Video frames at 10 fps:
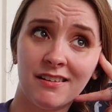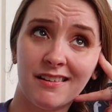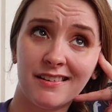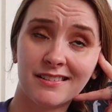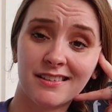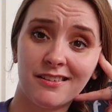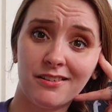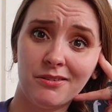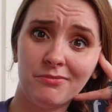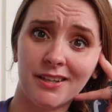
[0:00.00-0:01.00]
and uh, it's kind
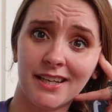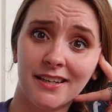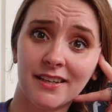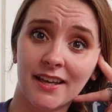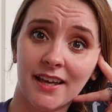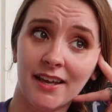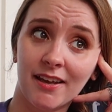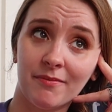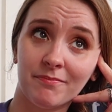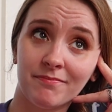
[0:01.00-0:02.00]
of lonely
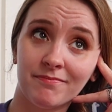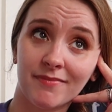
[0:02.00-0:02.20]
um,